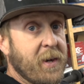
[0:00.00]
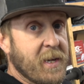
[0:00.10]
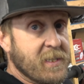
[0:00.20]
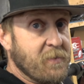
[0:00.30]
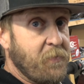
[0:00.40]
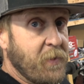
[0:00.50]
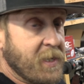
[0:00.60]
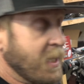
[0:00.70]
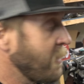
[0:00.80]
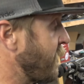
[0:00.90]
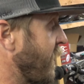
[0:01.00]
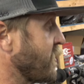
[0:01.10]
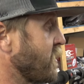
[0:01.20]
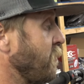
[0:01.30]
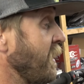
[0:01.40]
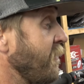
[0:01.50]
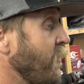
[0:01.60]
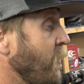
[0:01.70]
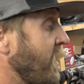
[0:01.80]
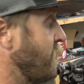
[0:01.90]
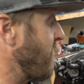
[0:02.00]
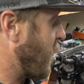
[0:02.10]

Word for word: that it doesn't fit, but I also believe that we can